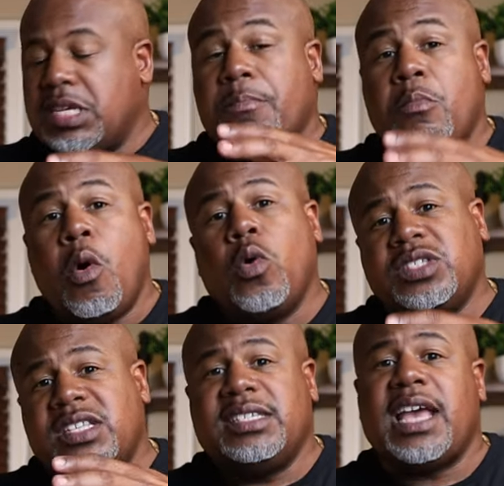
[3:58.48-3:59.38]
in most
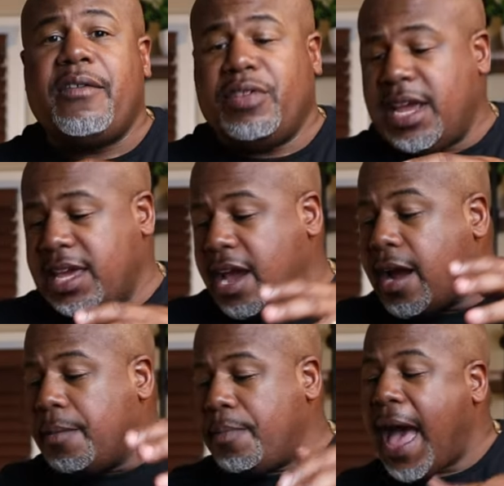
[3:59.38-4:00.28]
of these everyday
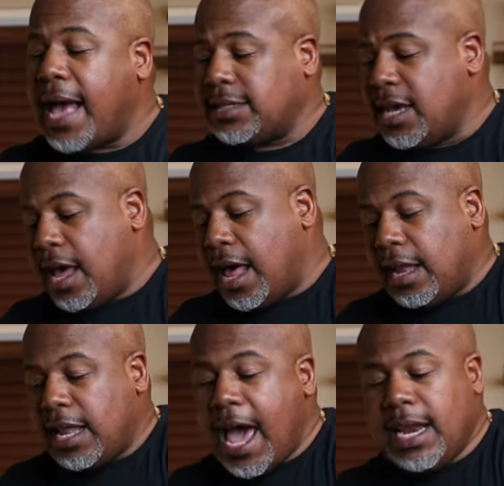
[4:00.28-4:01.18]
carry packs.
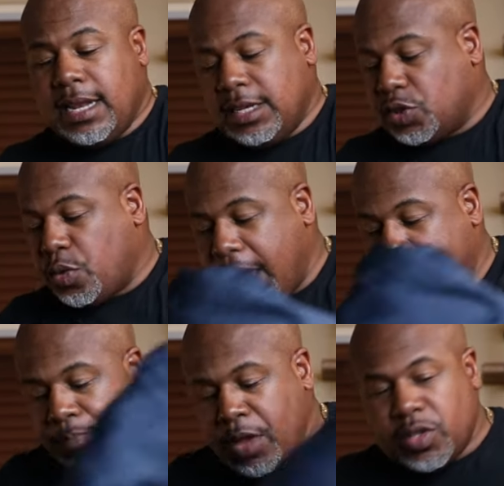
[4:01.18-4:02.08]
Aligning this great.
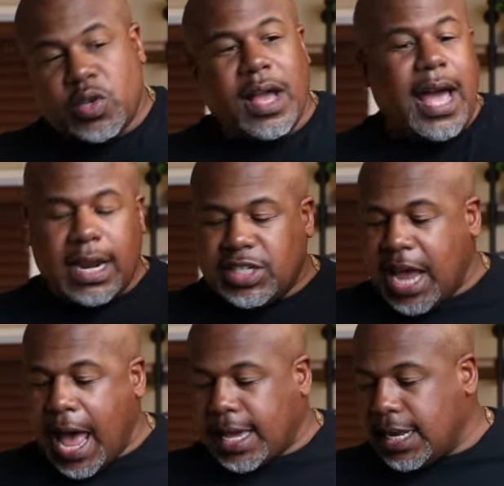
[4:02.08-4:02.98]
So I got a
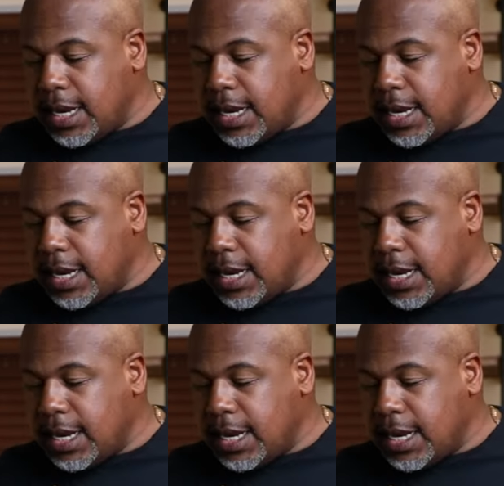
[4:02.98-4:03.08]
jacket